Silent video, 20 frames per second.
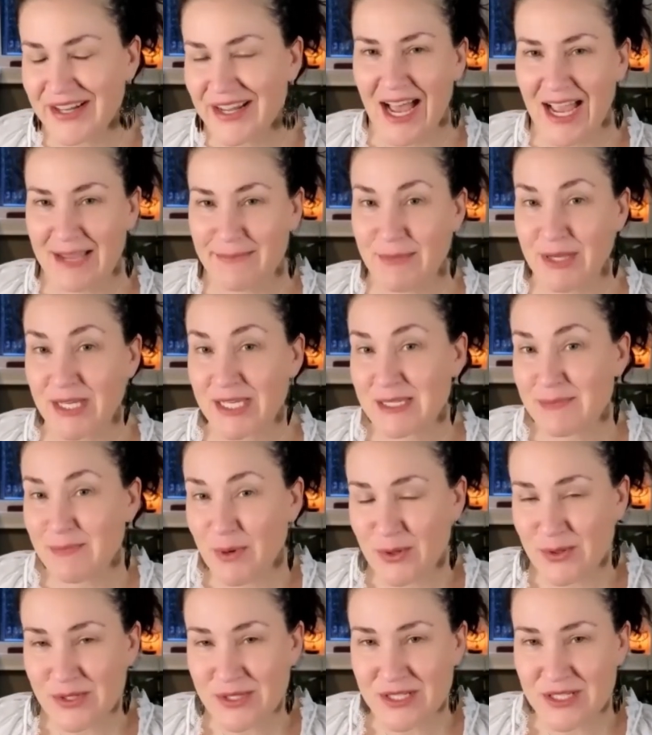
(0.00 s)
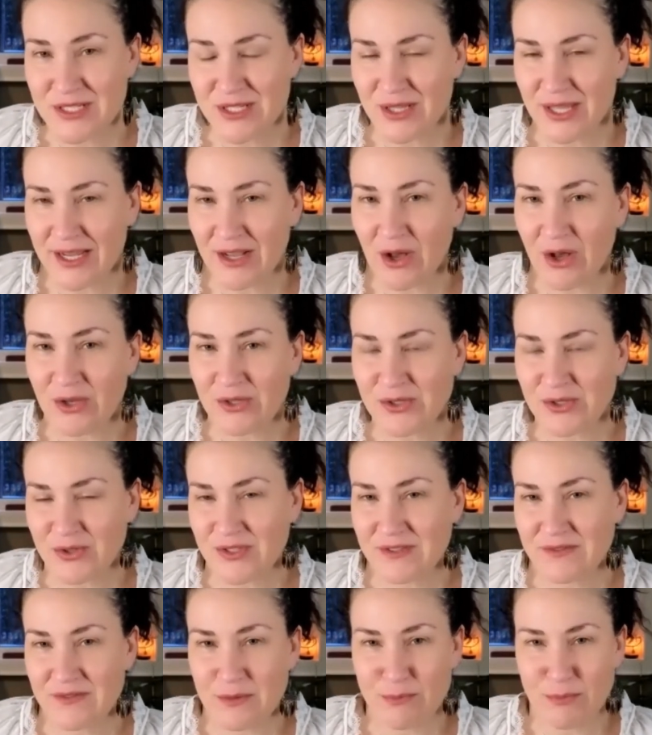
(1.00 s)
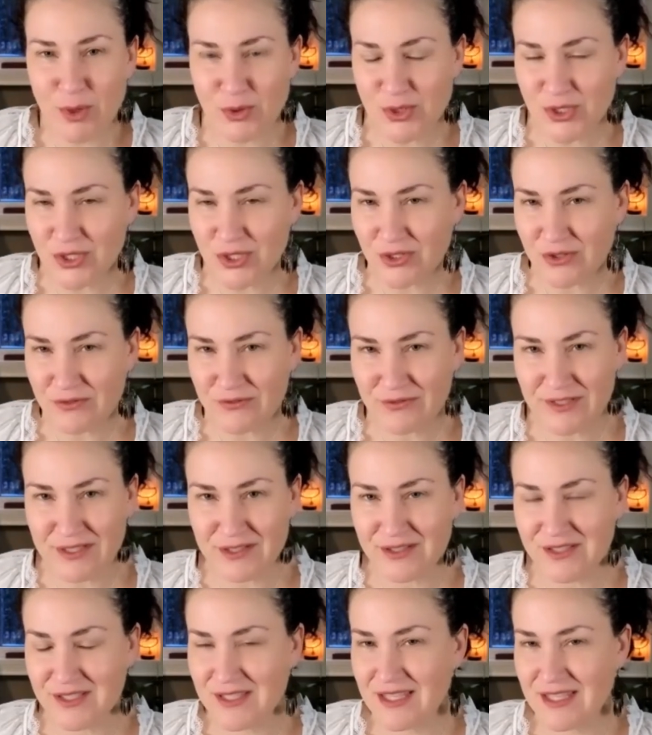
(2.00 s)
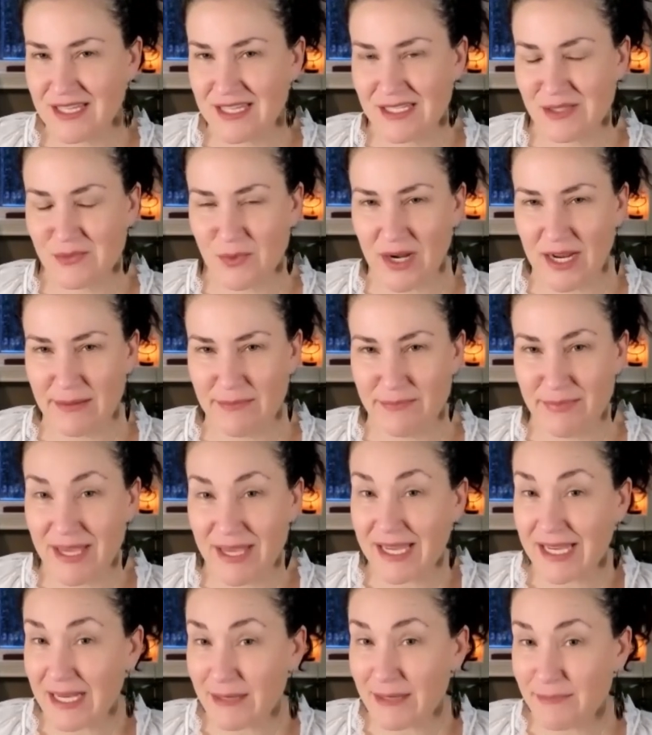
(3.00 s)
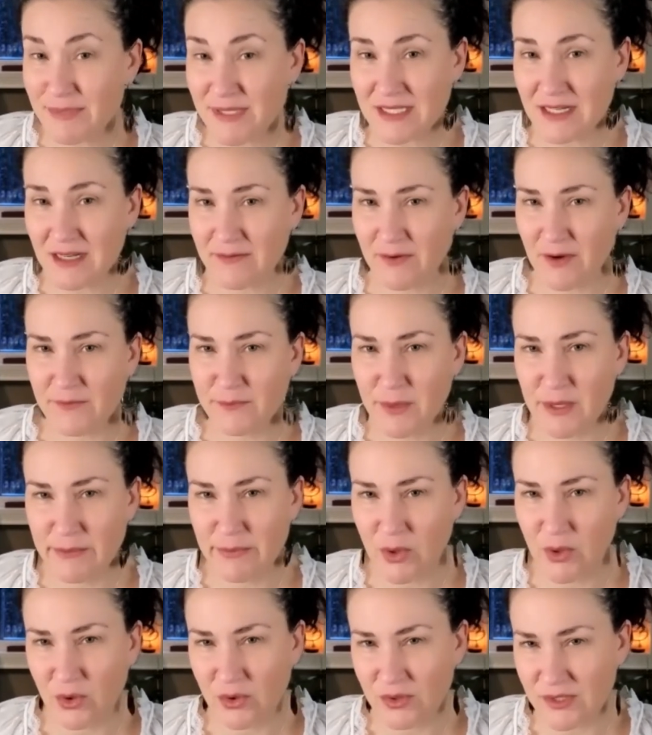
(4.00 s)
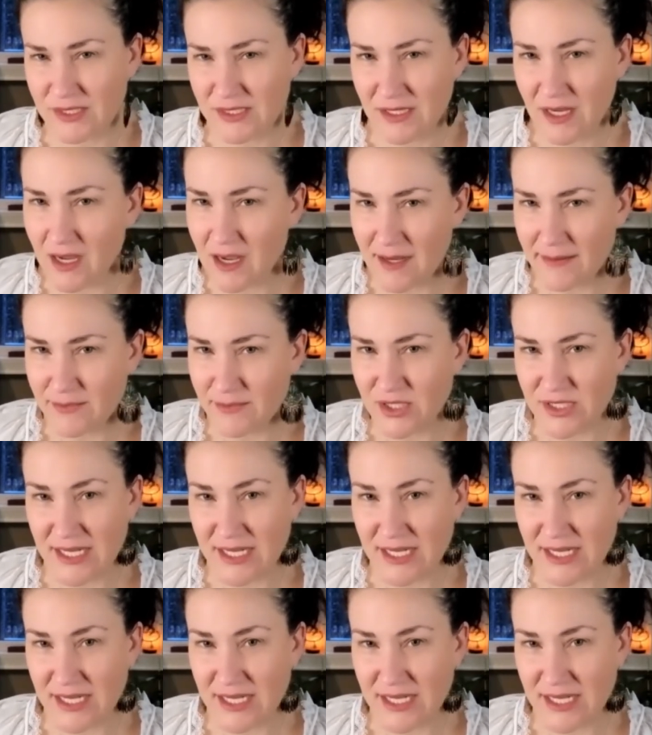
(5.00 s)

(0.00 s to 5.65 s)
I'm exposed to like all sorts of emotional fields and things where I pick up stuff off people all the time,